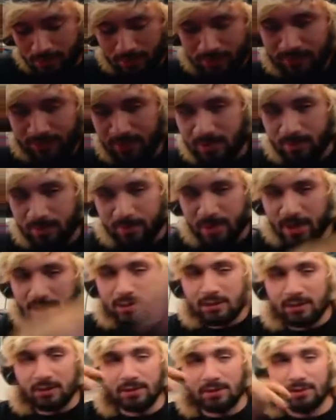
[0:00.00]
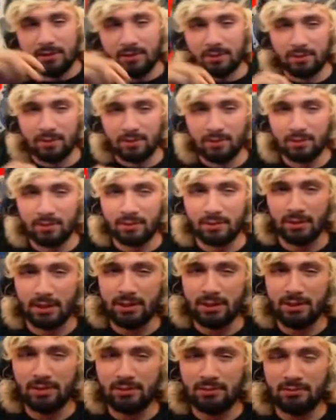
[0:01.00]
if you could pack it here. Can
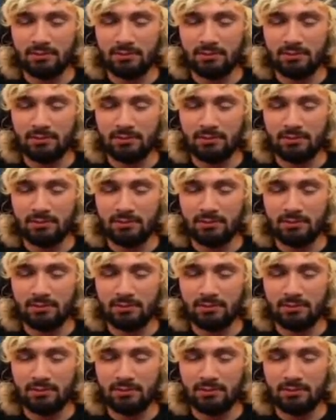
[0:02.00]
you?